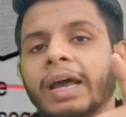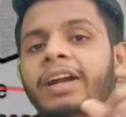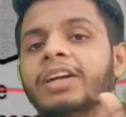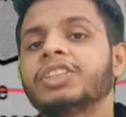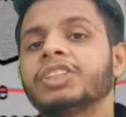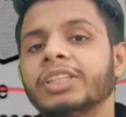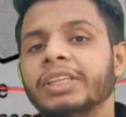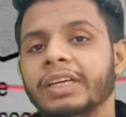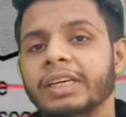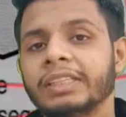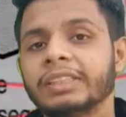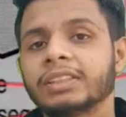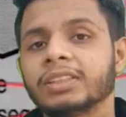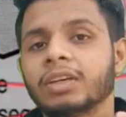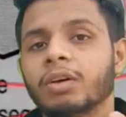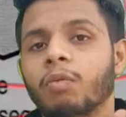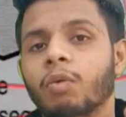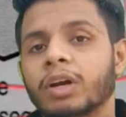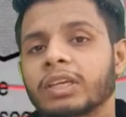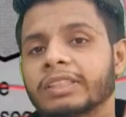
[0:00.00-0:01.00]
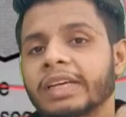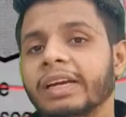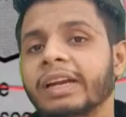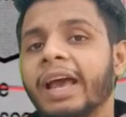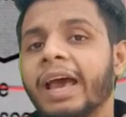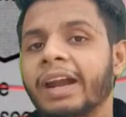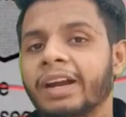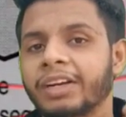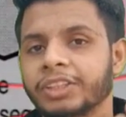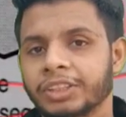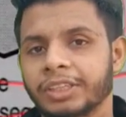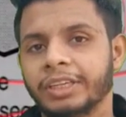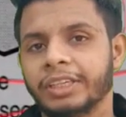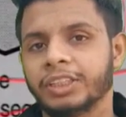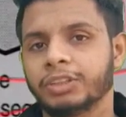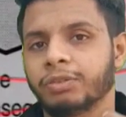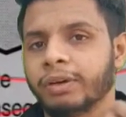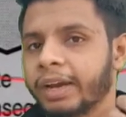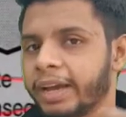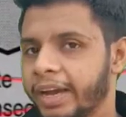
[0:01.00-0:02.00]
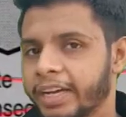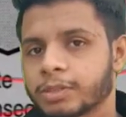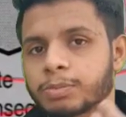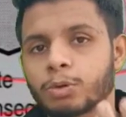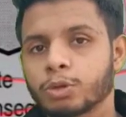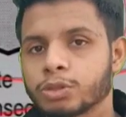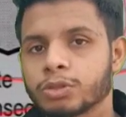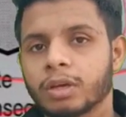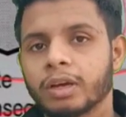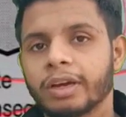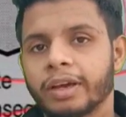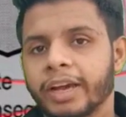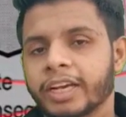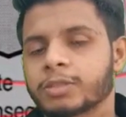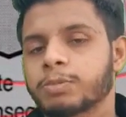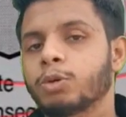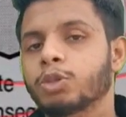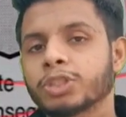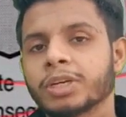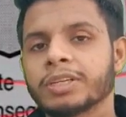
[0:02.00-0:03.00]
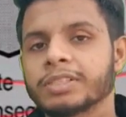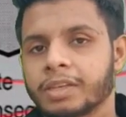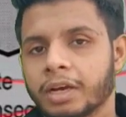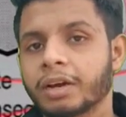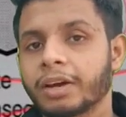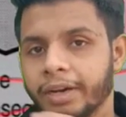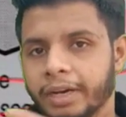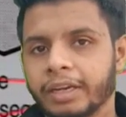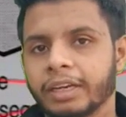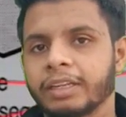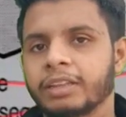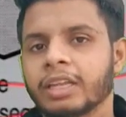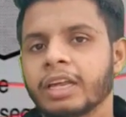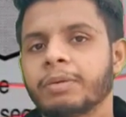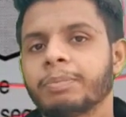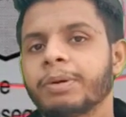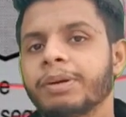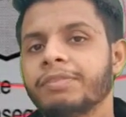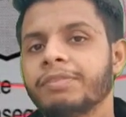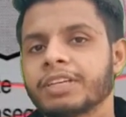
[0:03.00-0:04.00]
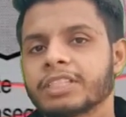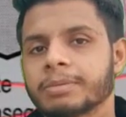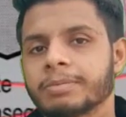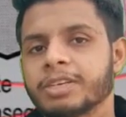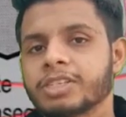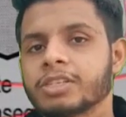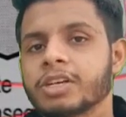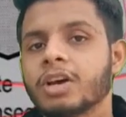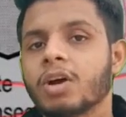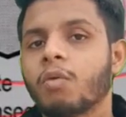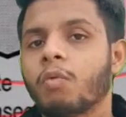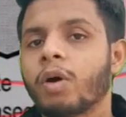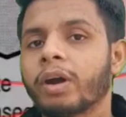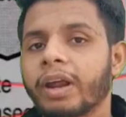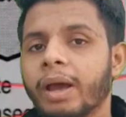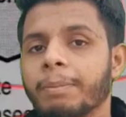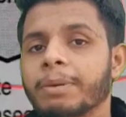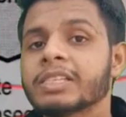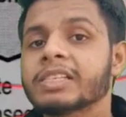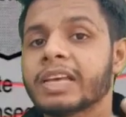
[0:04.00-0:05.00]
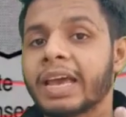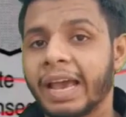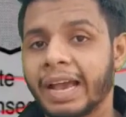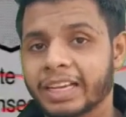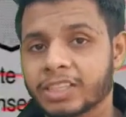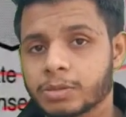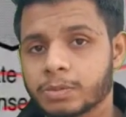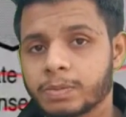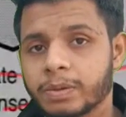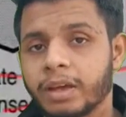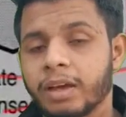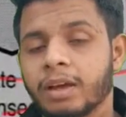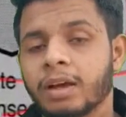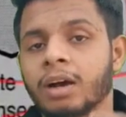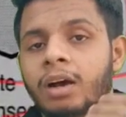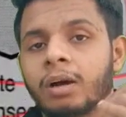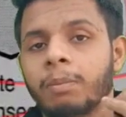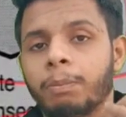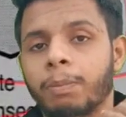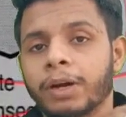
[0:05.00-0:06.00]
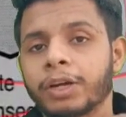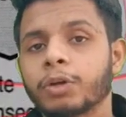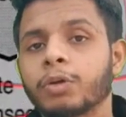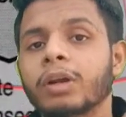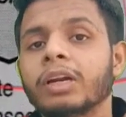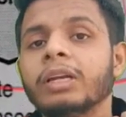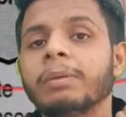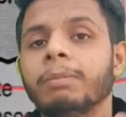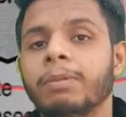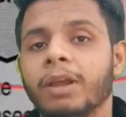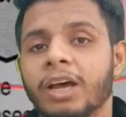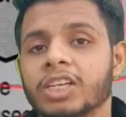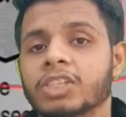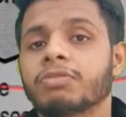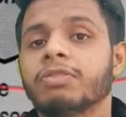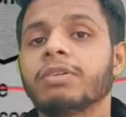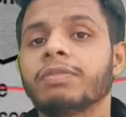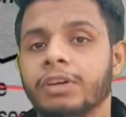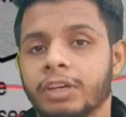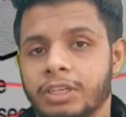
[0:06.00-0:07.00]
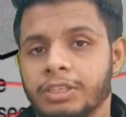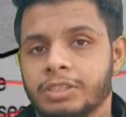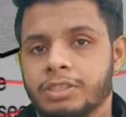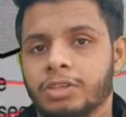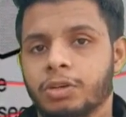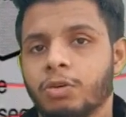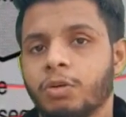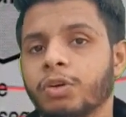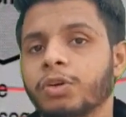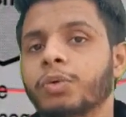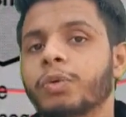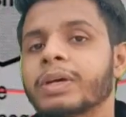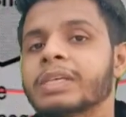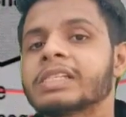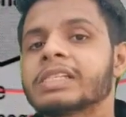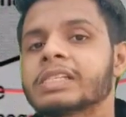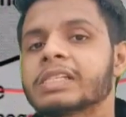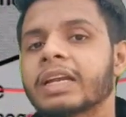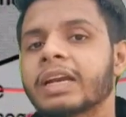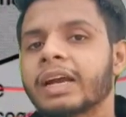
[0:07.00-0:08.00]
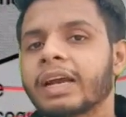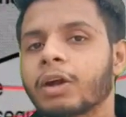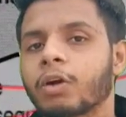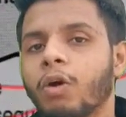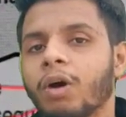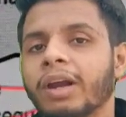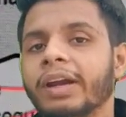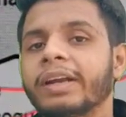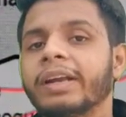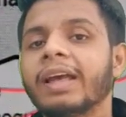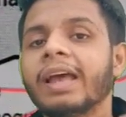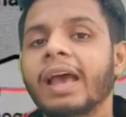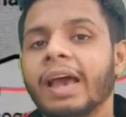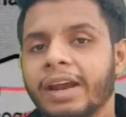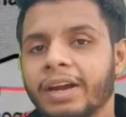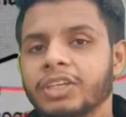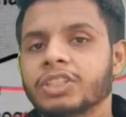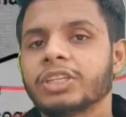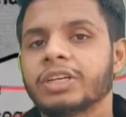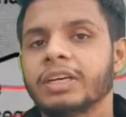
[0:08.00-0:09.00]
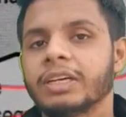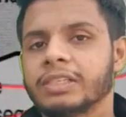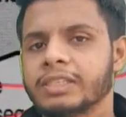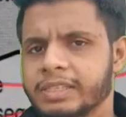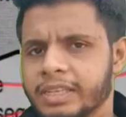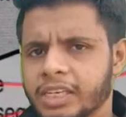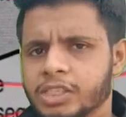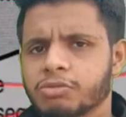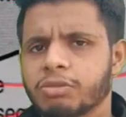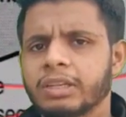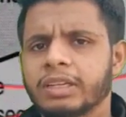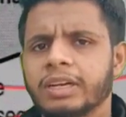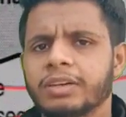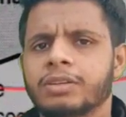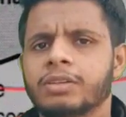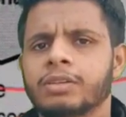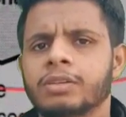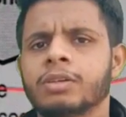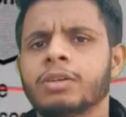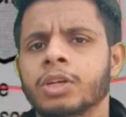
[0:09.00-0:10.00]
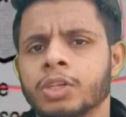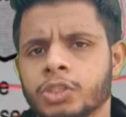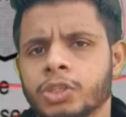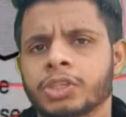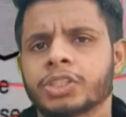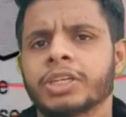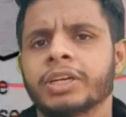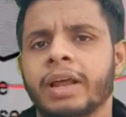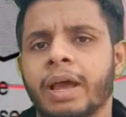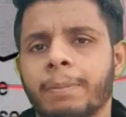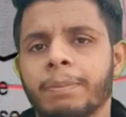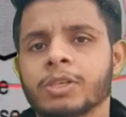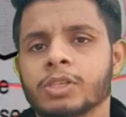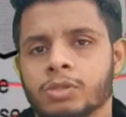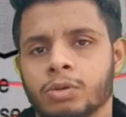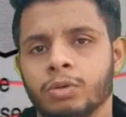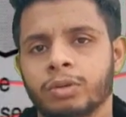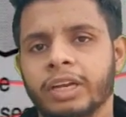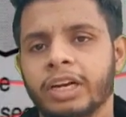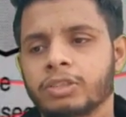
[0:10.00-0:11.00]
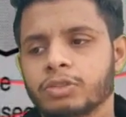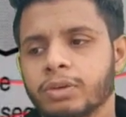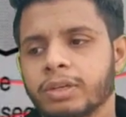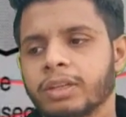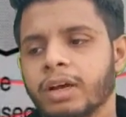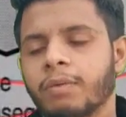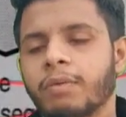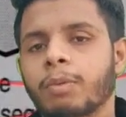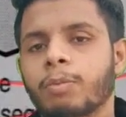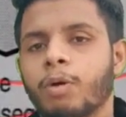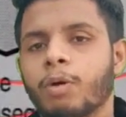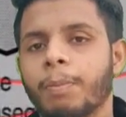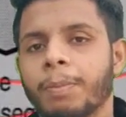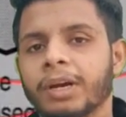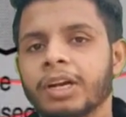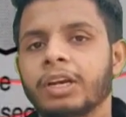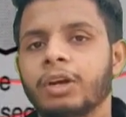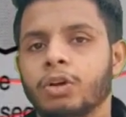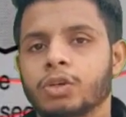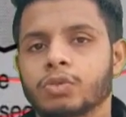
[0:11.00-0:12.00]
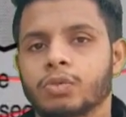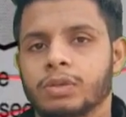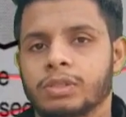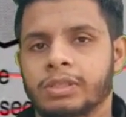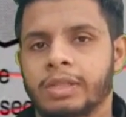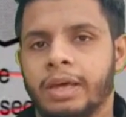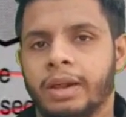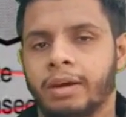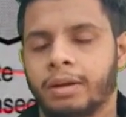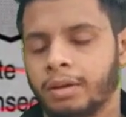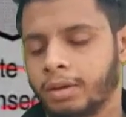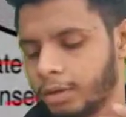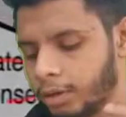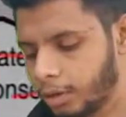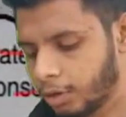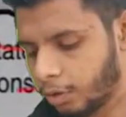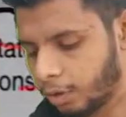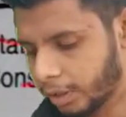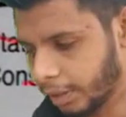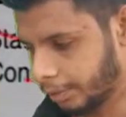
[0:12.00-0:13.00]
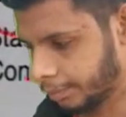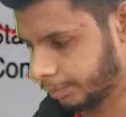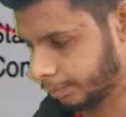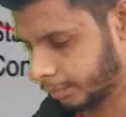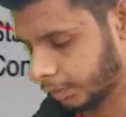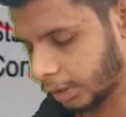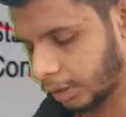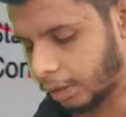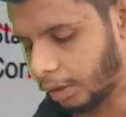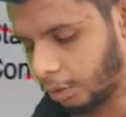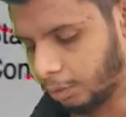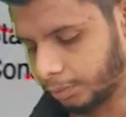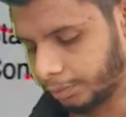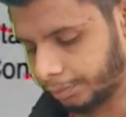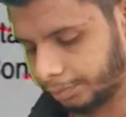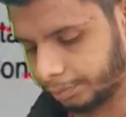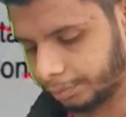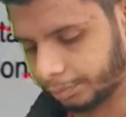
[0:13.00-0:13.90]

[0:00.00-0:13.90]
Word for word: energy release what is that energy release when an expose, explosion is occurring in that previous image what happens Ex, uh, particularly blast wave released or you can call it energy release that's why the destruction happens now that's why our property loss was there okay now